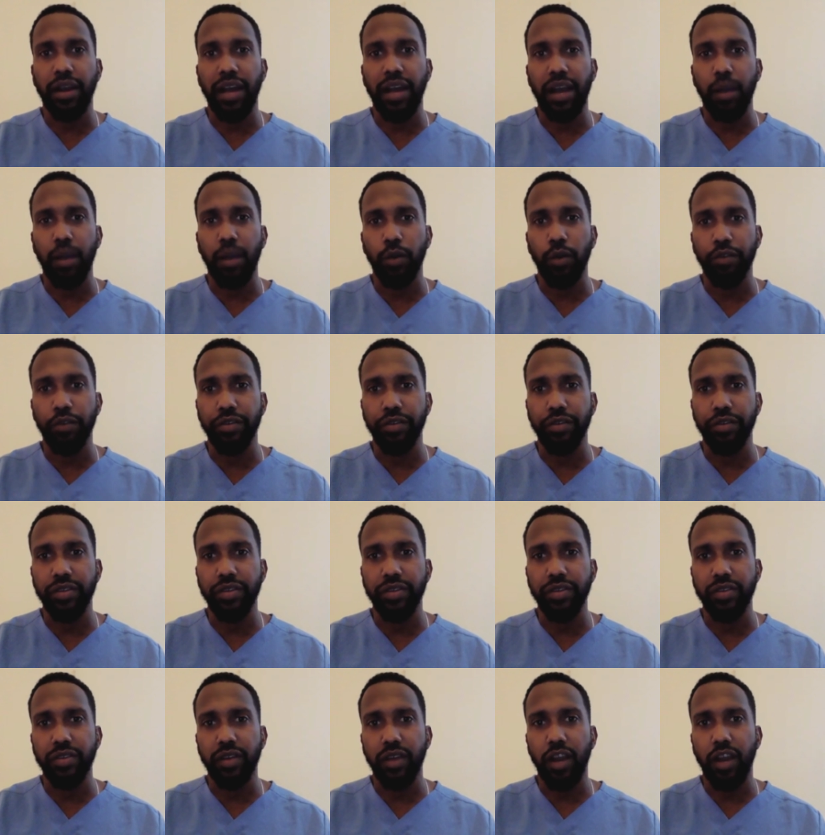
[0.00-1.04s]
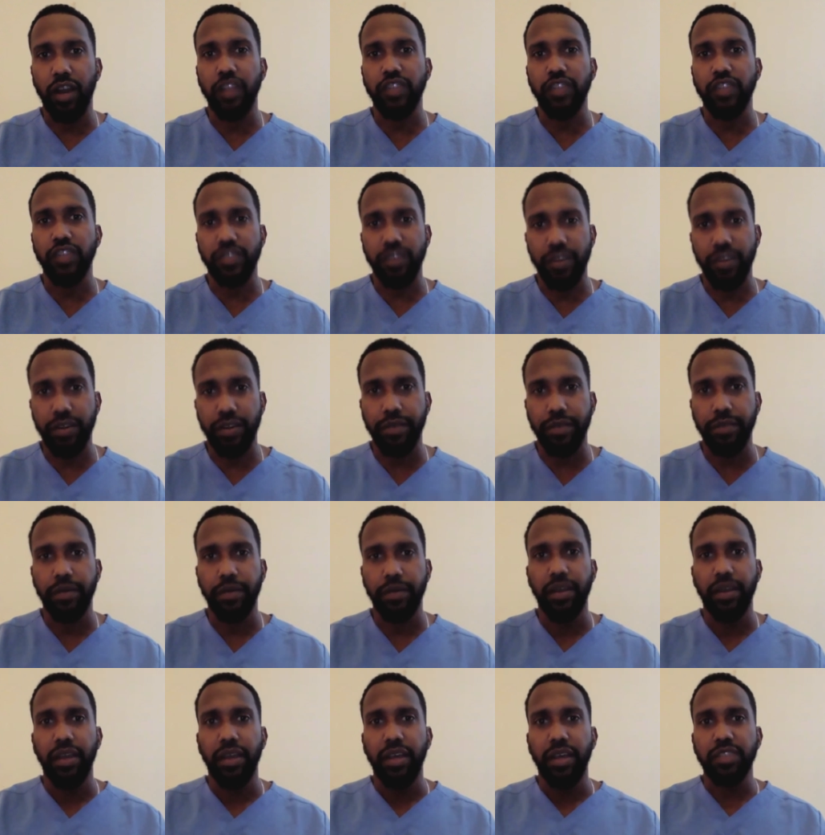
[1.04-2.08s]
a worrying concern,
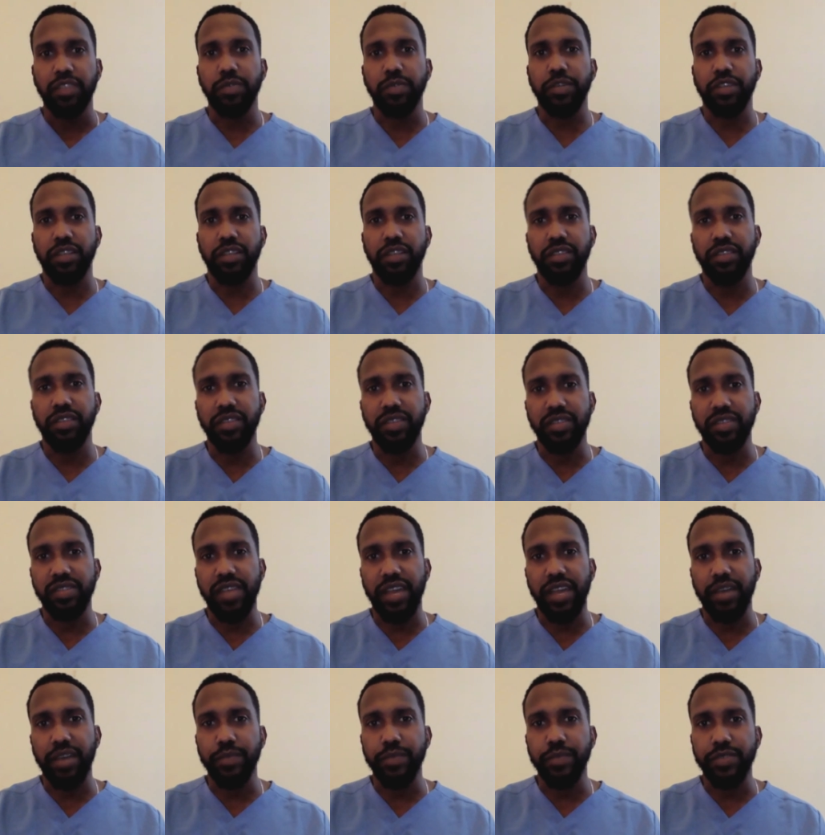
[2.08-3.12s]
especially in these times.